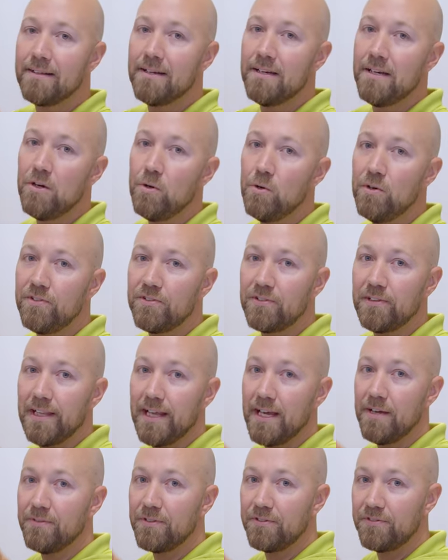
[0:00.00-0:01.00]
the newest
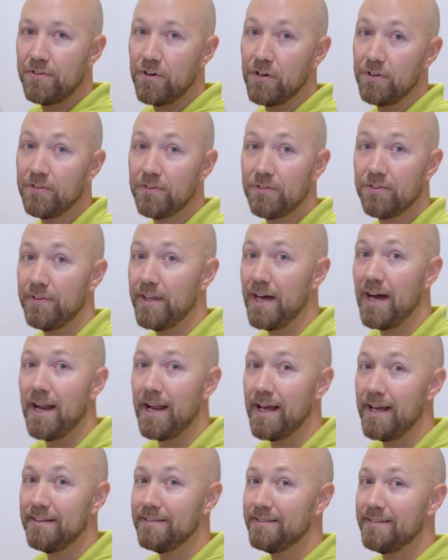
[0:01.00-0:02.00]
leaves first.
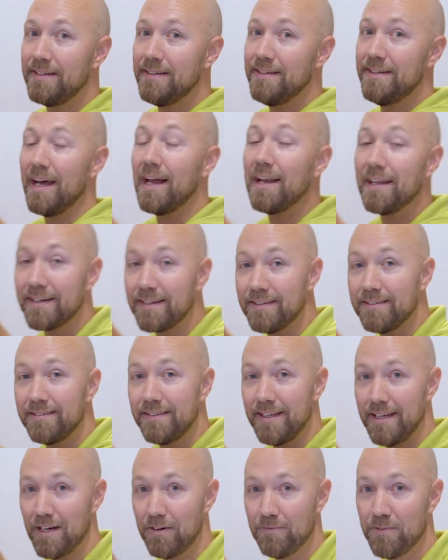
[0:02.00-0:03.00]
That is the
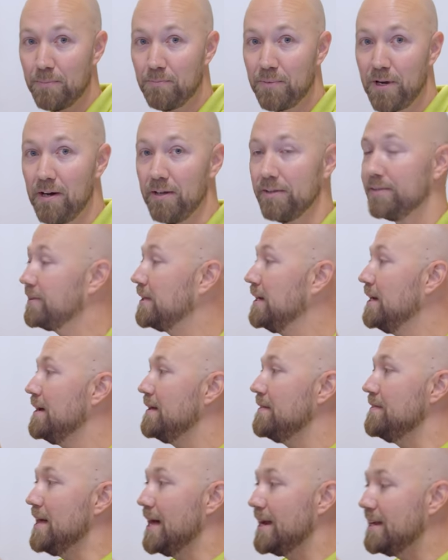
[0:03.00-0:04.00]
delicacy of the plant.
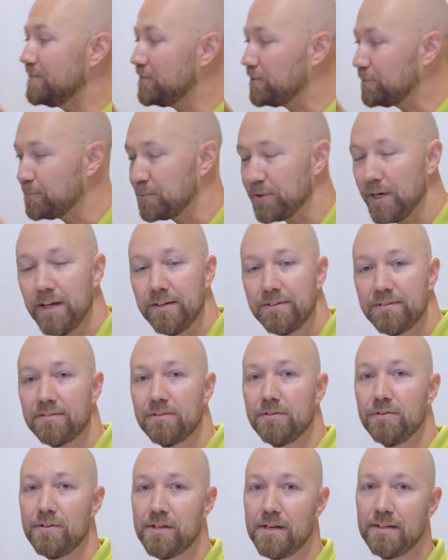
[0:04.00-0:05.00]
Then it spreads
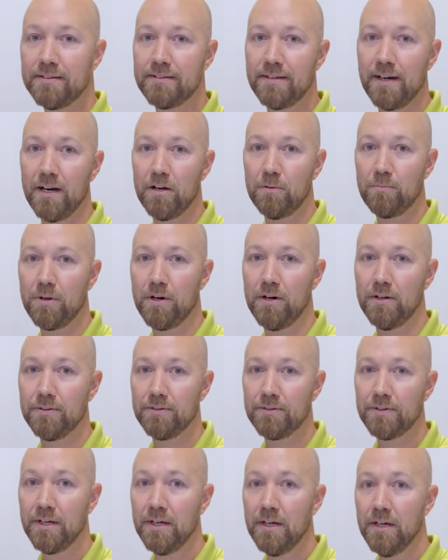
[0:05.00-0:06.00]
to the entire plant.
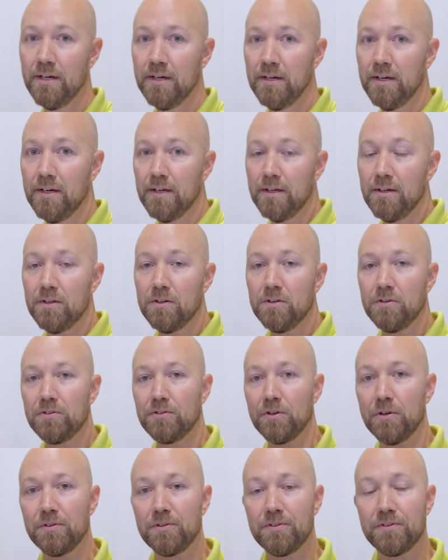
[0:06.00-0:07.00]

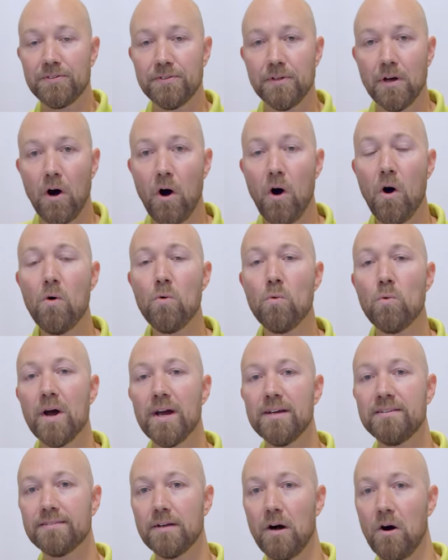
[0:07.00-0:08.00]
So
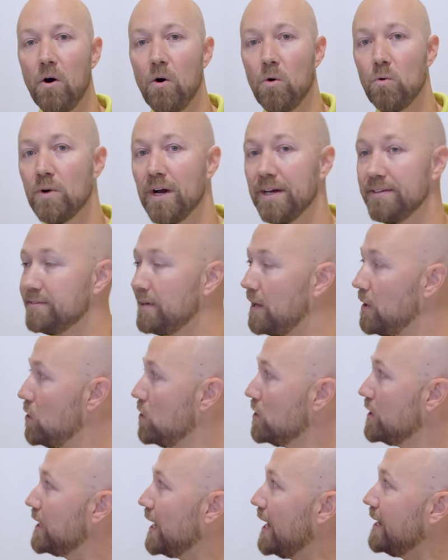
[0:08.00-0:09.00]
always, always
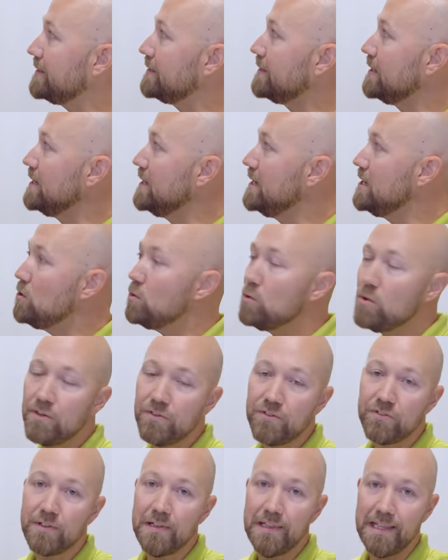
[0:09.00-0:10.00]
look at the
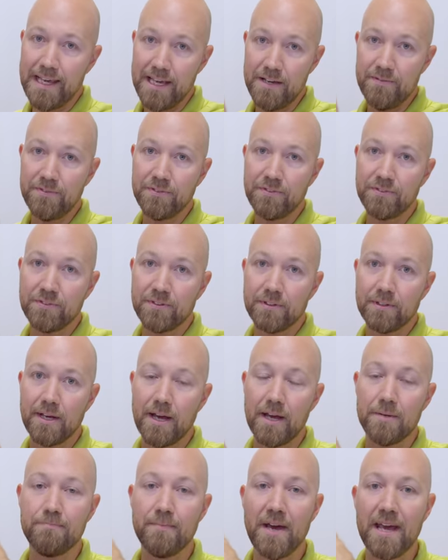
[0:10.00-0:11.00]
newest leaves
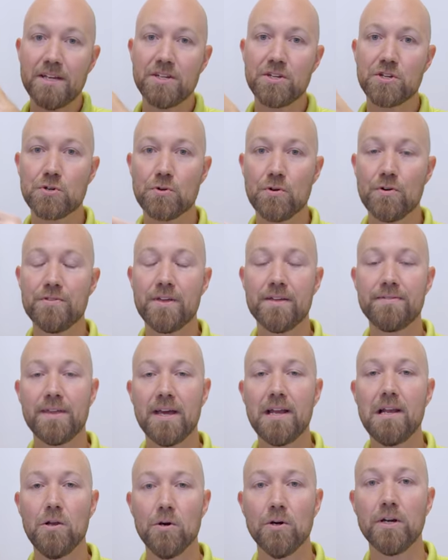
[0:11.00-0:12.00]
and make sure that
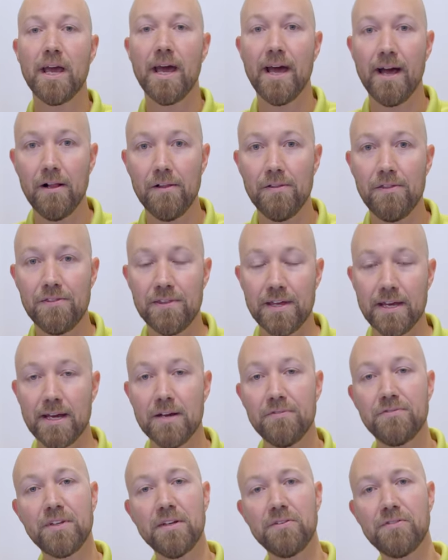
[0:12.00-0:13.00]
they look healthy.
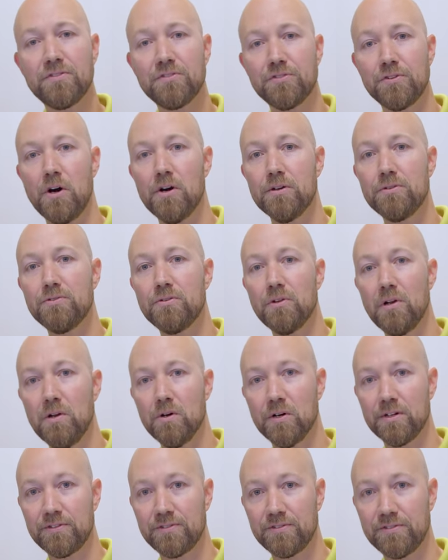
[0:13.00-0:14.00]
If they start to
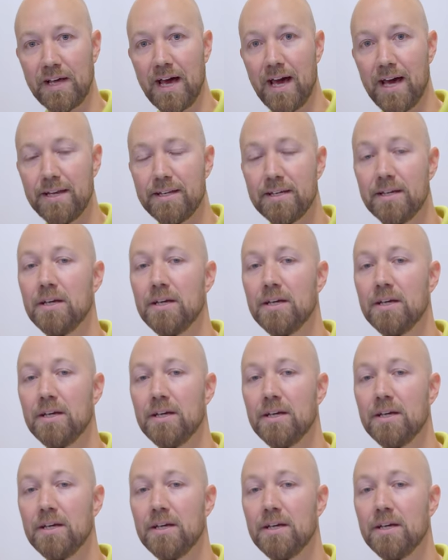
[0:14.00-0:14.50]
look sad,